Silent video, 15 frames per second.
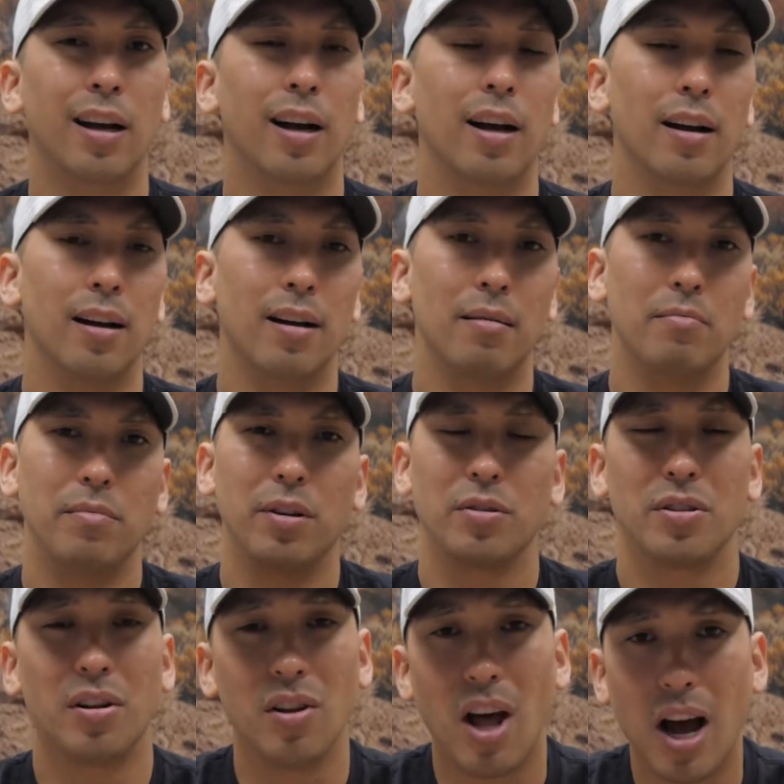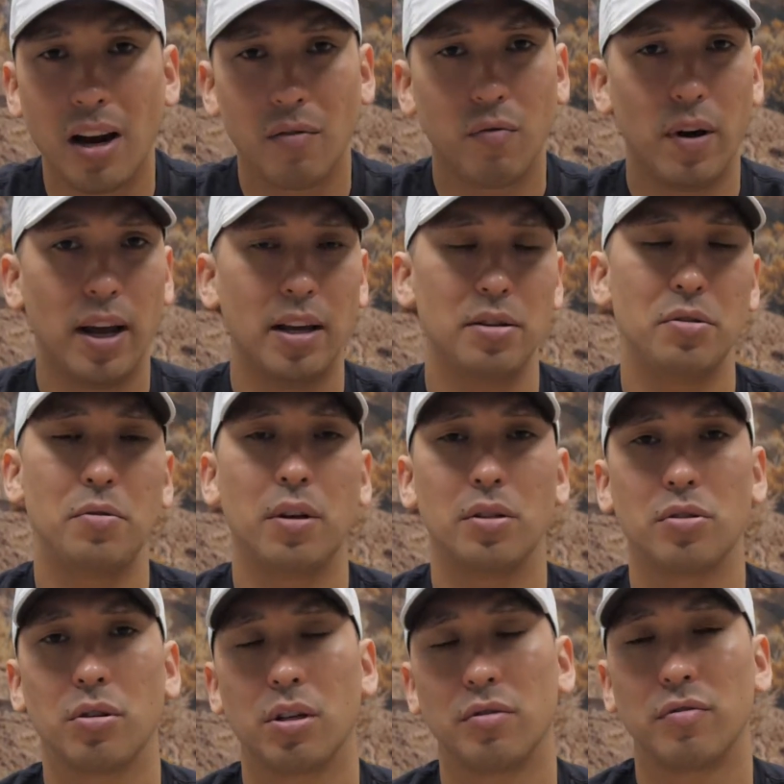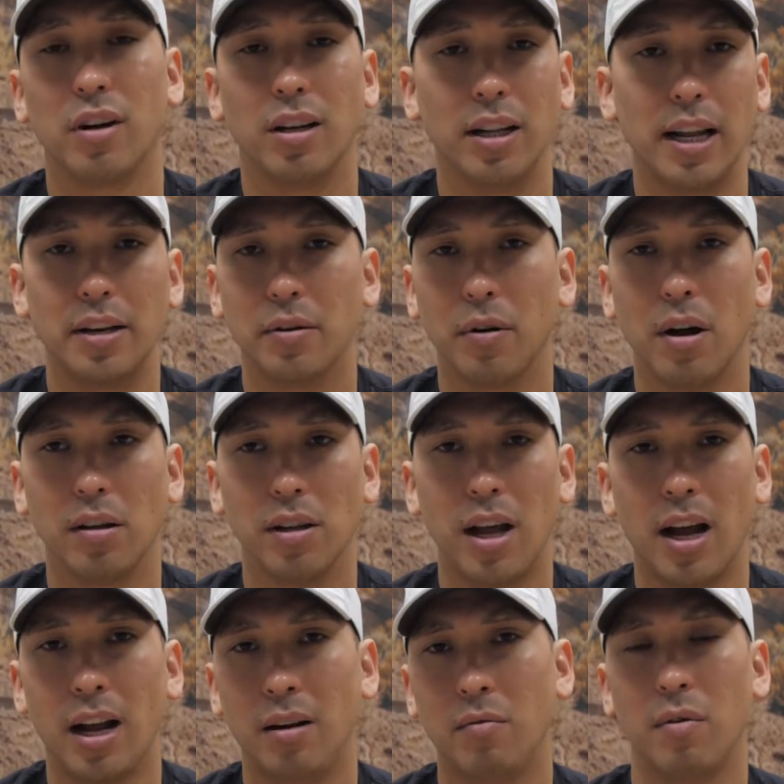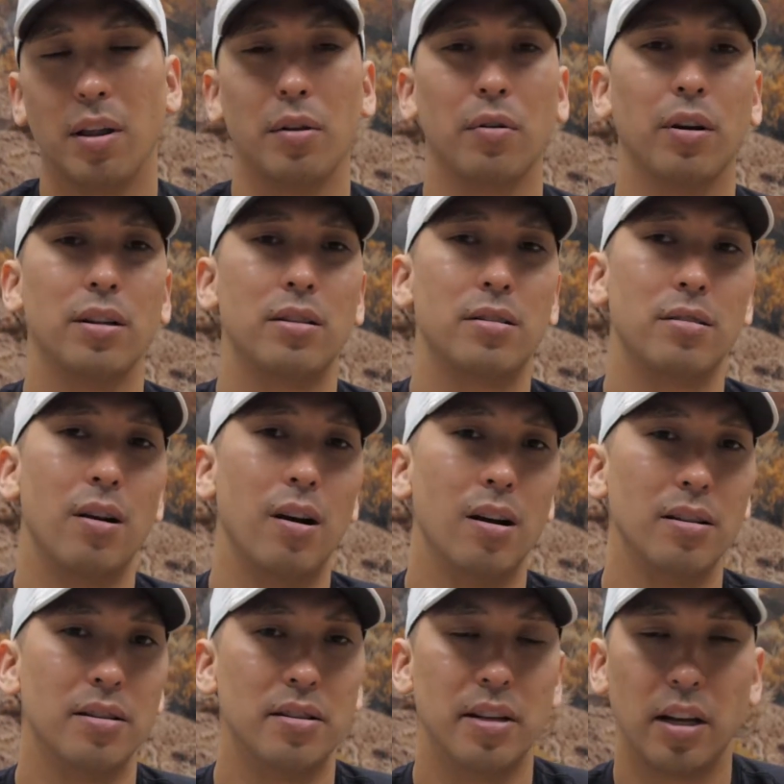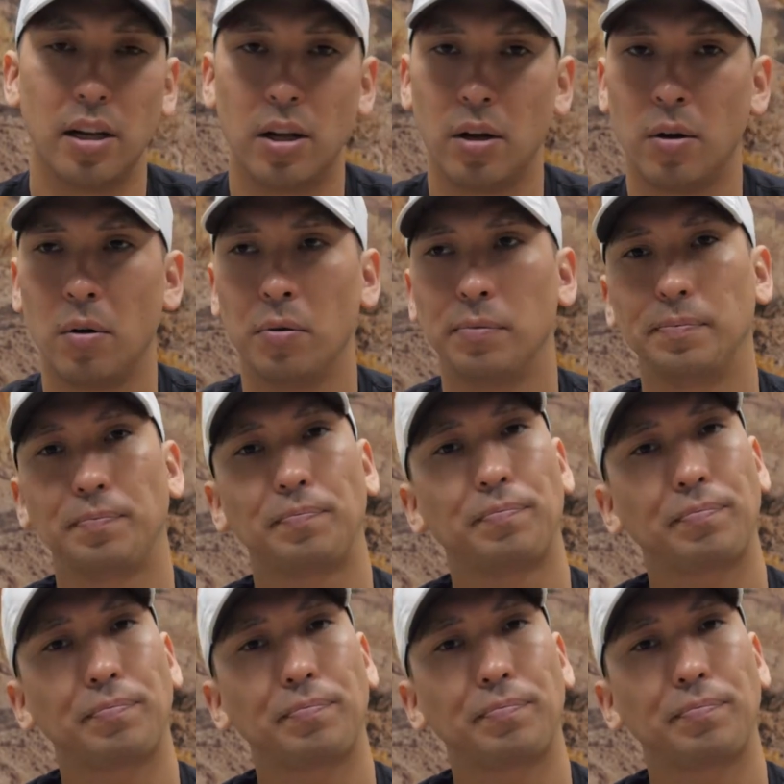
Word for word: Um, there's a lot of ways you can search for a lender online, whether it's on Zillow,